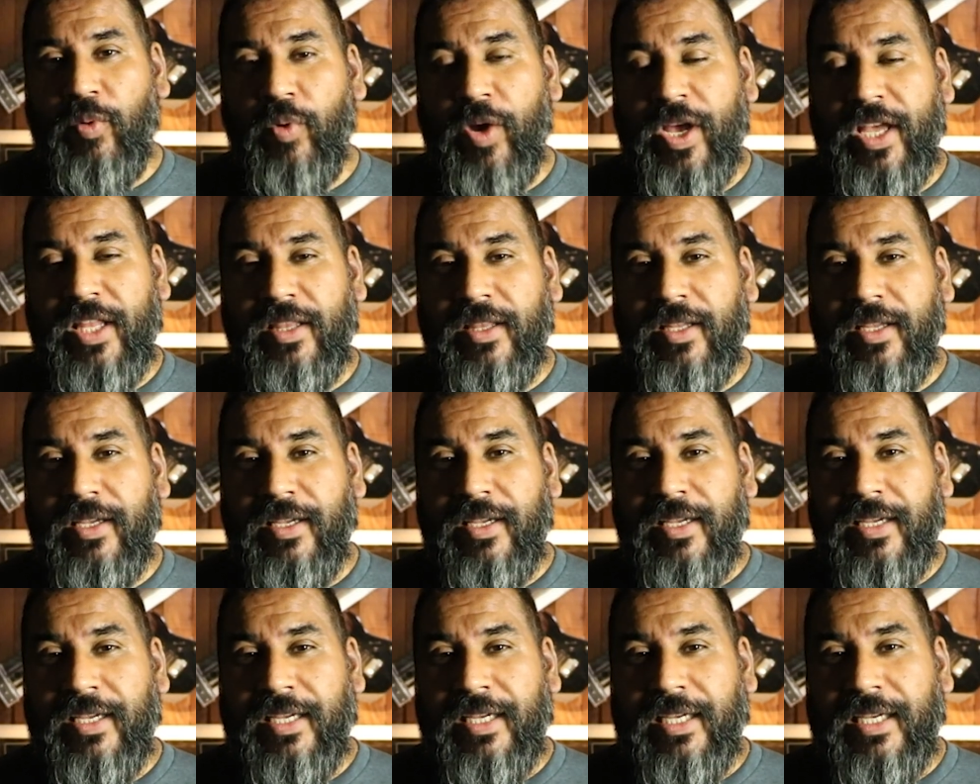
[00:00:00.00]
when
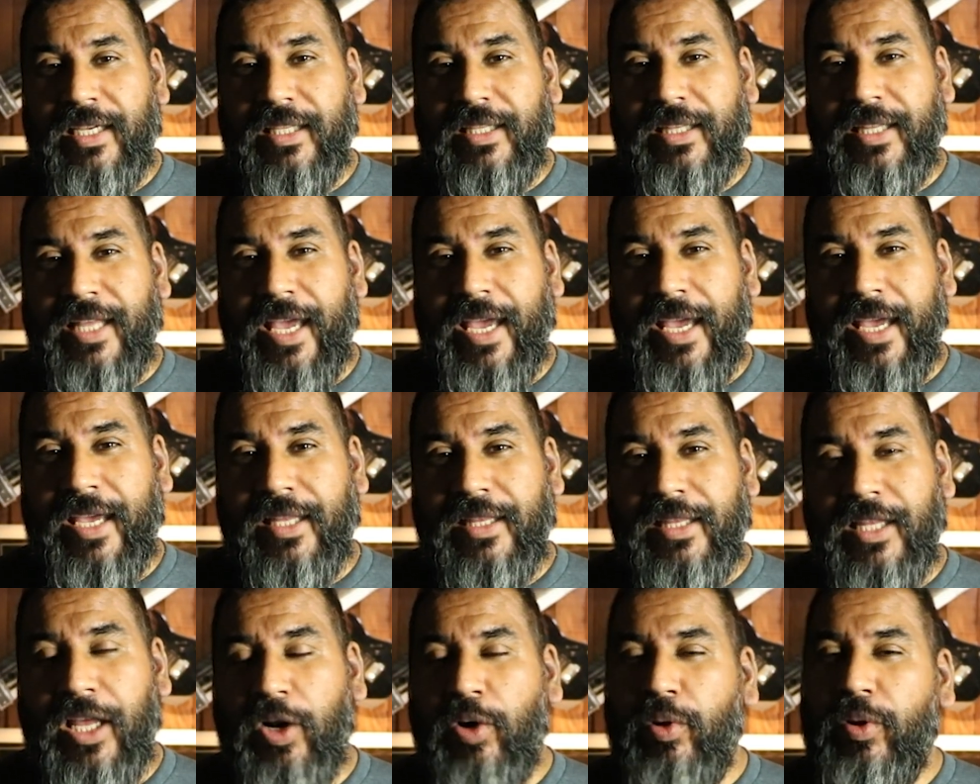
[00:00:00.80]

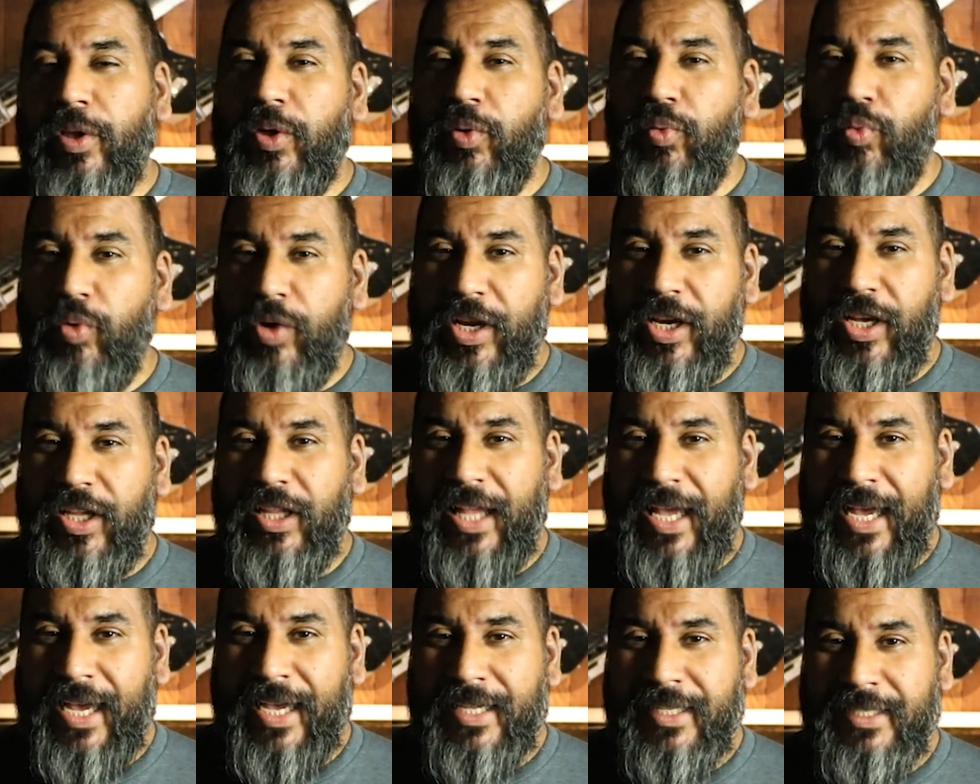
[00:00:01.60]
they not only
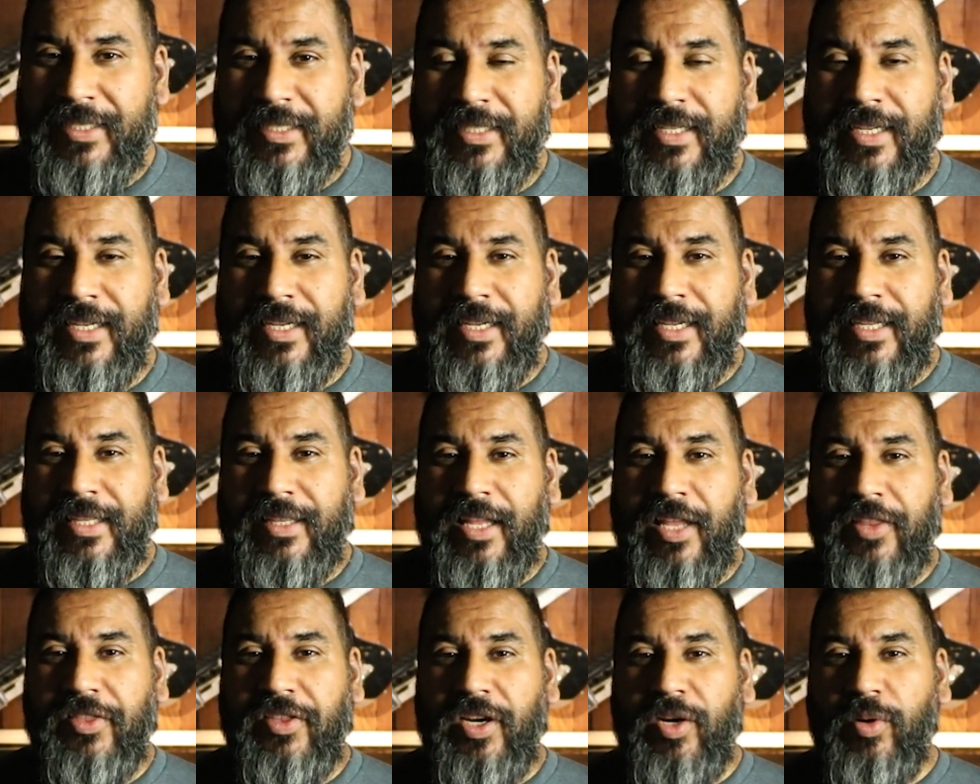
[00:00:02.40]
realized
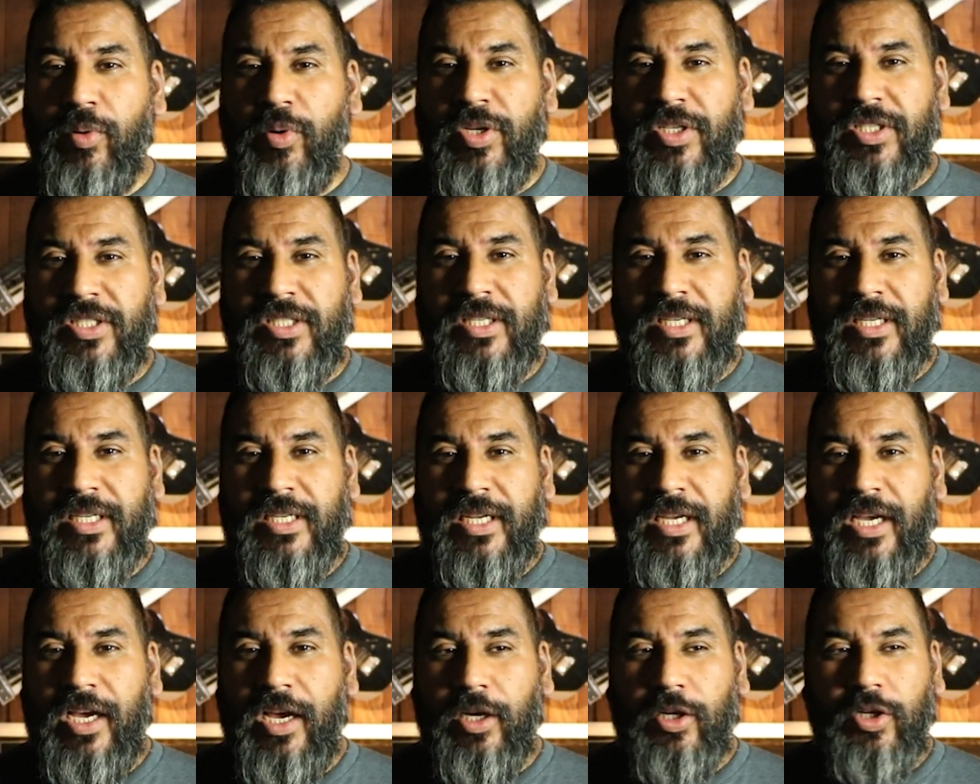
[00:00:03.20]
that there was
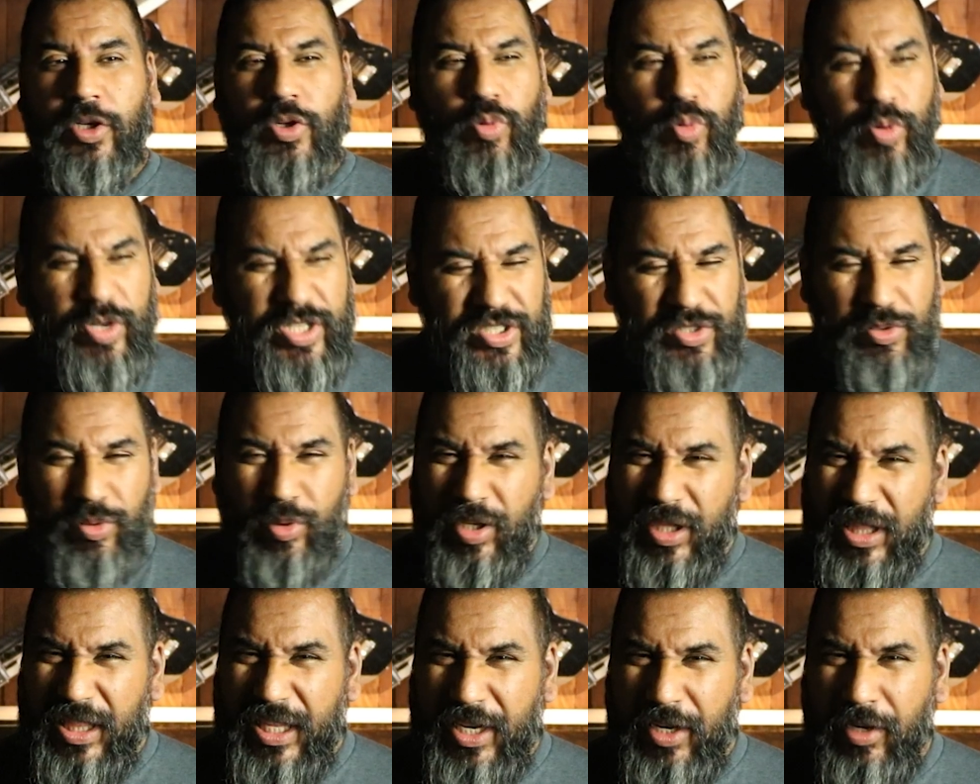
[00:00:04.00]
a crystal
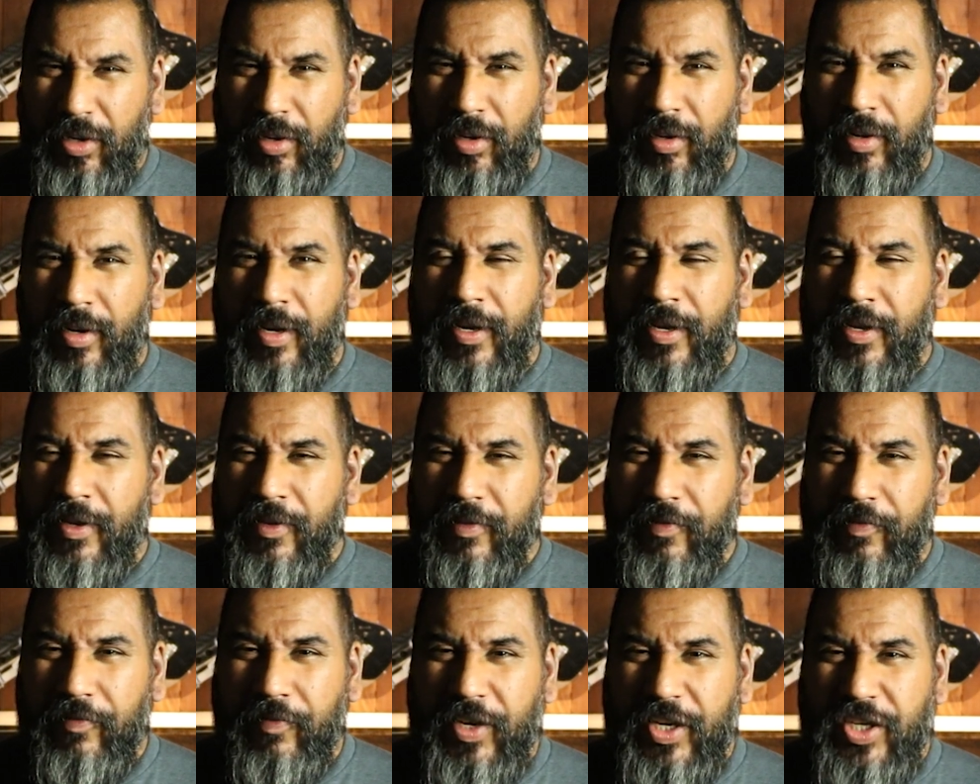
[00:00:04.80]
clear
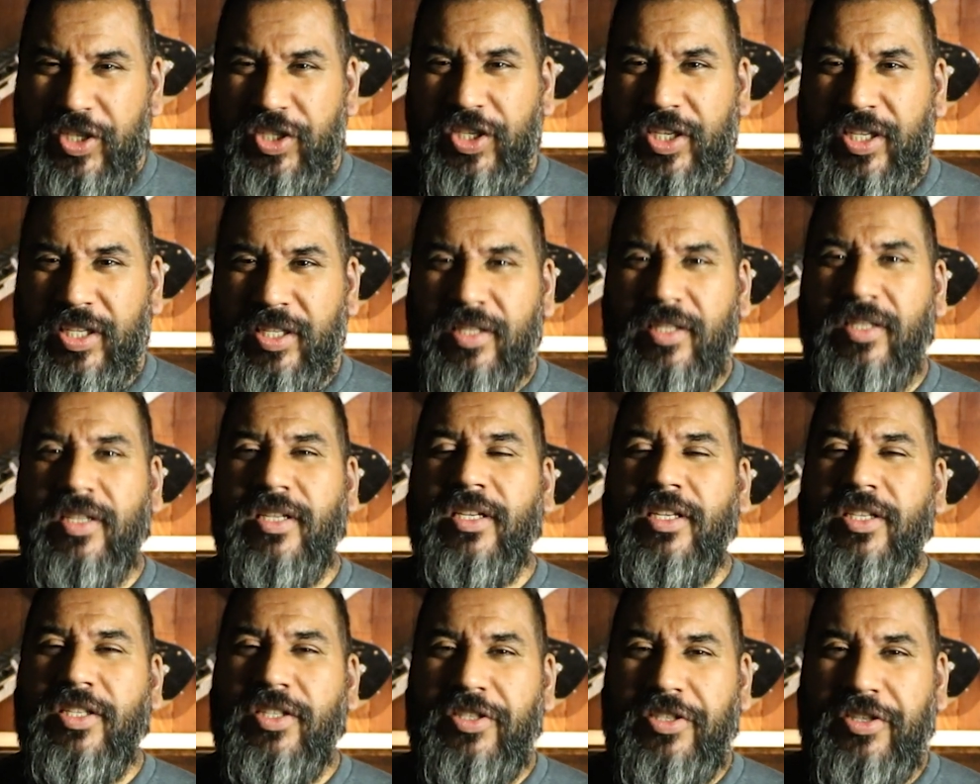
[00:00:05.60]
vision
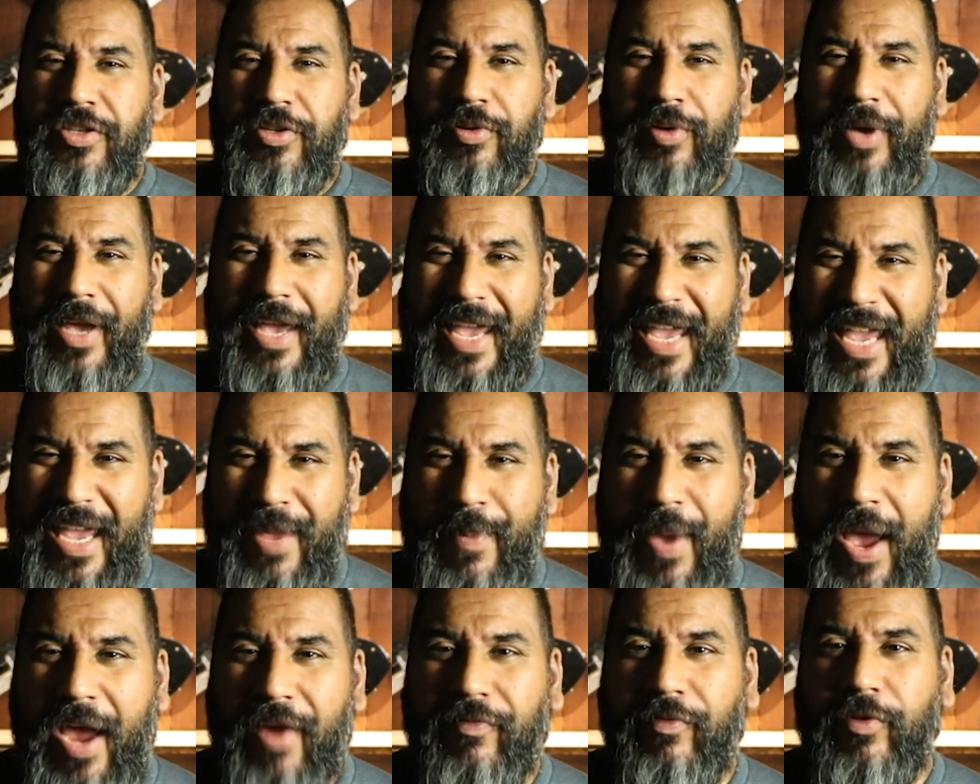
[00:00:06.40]
to
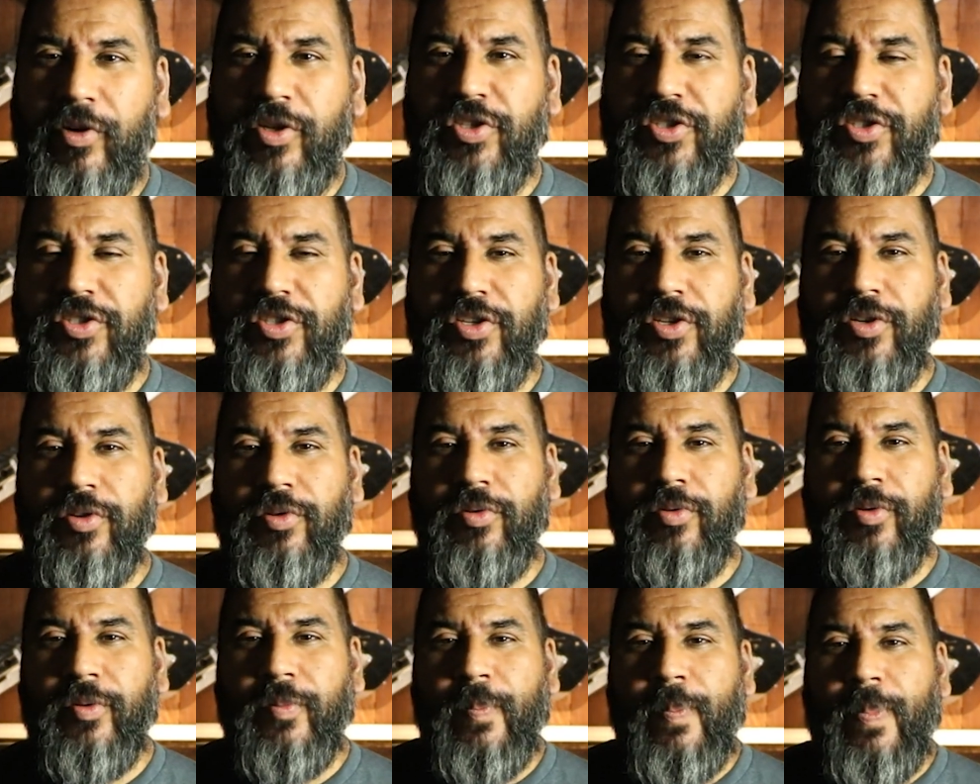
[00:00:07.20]
aim efforts
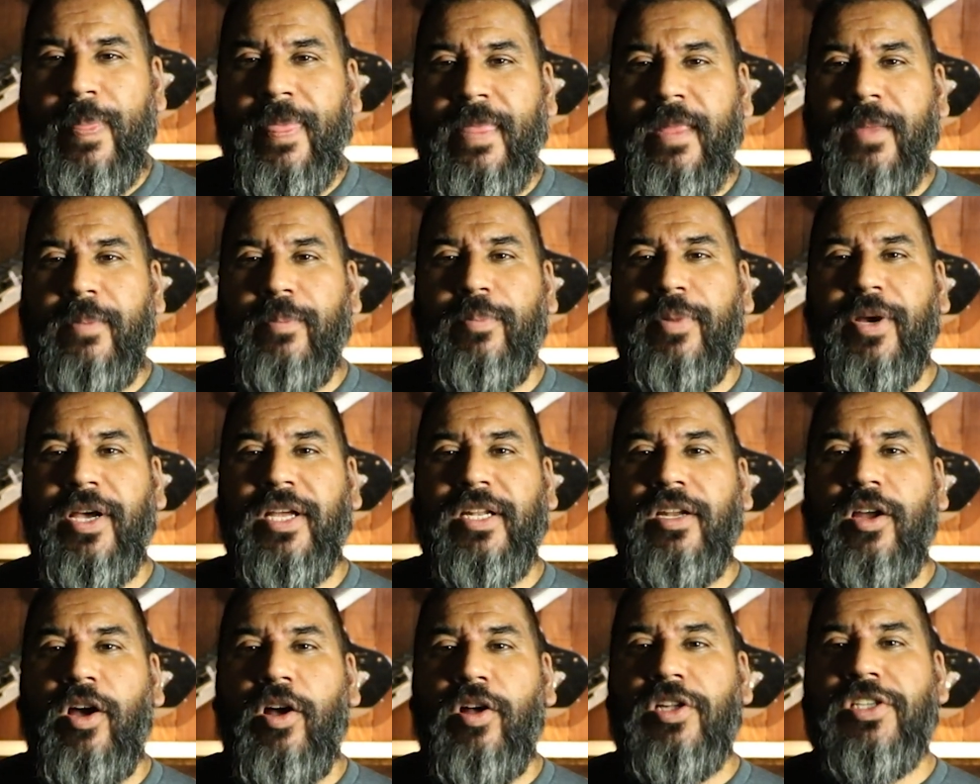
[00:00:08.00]
to,
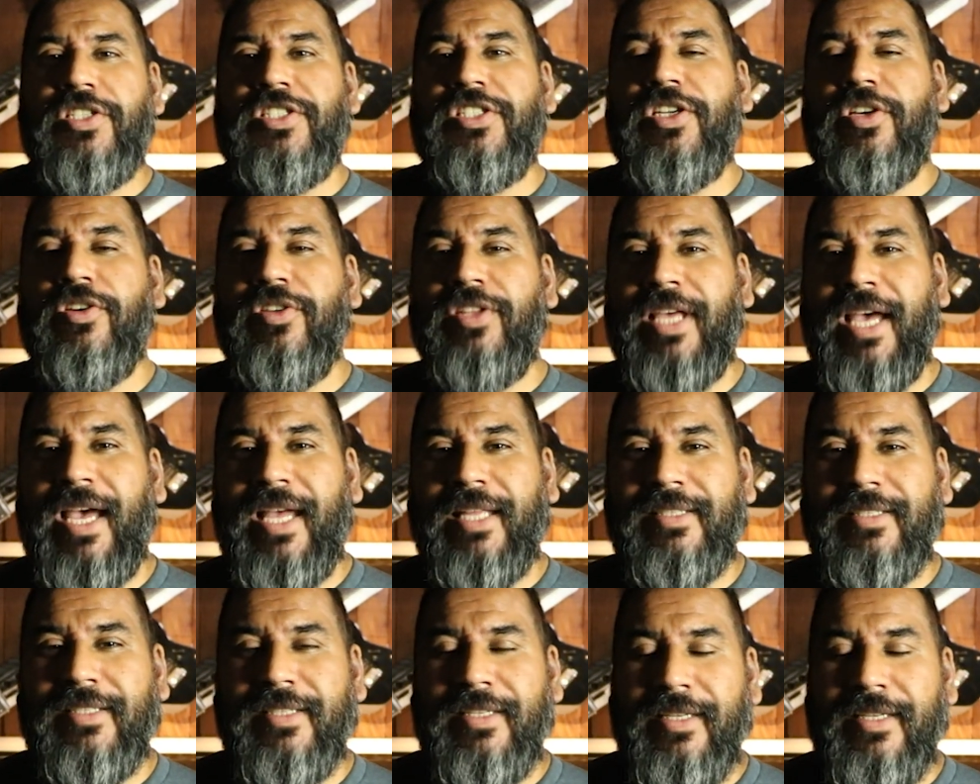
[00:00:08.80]
but also that